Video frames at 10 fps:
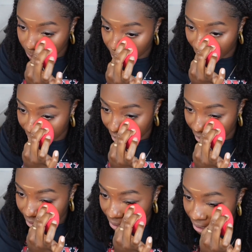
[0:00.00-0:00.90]

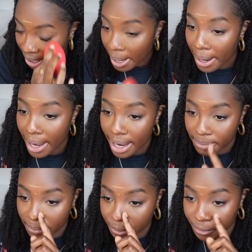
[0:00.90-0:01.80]
spreading
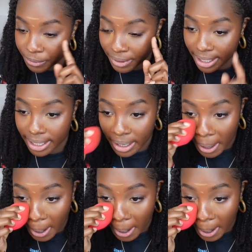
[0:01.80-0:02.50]
and moving